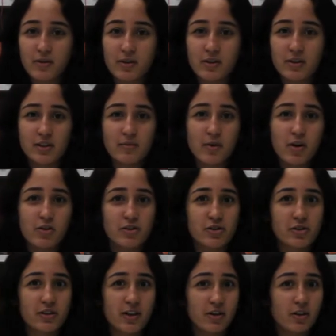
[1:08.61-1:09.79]
and then some others are
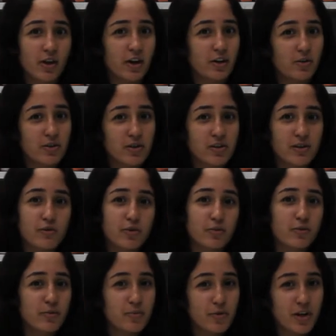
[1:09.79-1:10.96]
like, okay, no, this is a form of
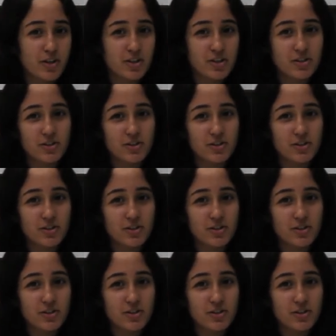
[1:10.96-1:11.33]
oppression.